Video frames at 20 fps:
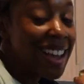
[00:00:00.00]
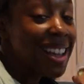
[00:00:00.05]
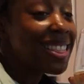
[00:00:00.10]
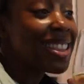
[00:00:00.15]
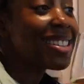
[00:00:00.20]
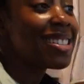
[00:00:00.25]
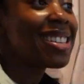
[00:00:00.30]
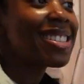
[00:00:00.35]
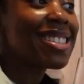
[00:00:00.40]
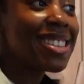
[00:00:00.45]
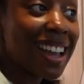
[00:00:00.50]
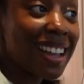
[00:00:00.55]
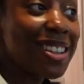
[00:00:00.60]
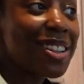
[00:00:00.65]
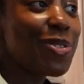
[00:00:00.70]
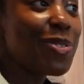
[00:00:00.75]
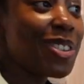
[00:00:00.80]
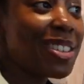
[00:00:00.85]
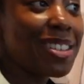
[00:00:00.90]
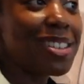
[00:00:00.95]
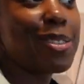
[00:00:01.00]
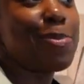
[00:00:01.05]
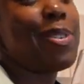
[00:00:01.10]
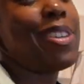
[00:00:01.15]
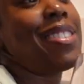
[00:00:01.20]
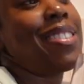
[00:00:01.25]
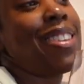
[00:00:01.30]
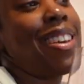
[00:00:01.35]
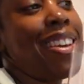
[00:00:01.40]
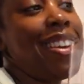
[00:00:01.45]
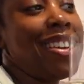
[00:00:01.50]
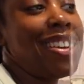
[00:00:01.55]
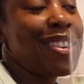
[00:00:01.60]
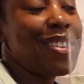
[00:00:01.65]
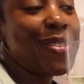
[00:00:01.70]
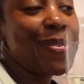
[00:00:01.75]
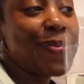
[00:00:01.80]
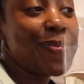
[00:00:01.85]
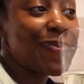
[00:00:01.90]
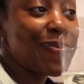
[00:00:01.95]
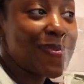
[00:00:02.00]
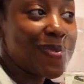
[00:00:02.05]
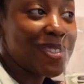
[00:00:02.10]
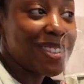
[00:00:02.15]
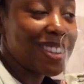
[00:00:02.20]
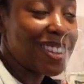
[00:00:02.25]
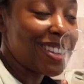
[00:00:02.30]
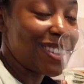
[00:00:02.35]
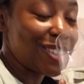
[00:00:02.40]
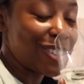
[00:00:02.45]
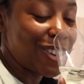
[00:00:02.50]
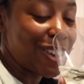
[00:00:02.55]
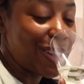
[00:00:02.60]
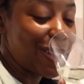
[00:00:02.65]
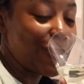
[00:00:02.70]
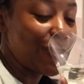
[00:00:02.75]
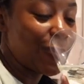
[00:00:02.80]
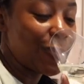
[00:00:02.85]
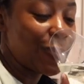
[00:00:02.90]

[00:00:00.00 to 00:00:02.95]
That's exactly what this smells like. So let's try it.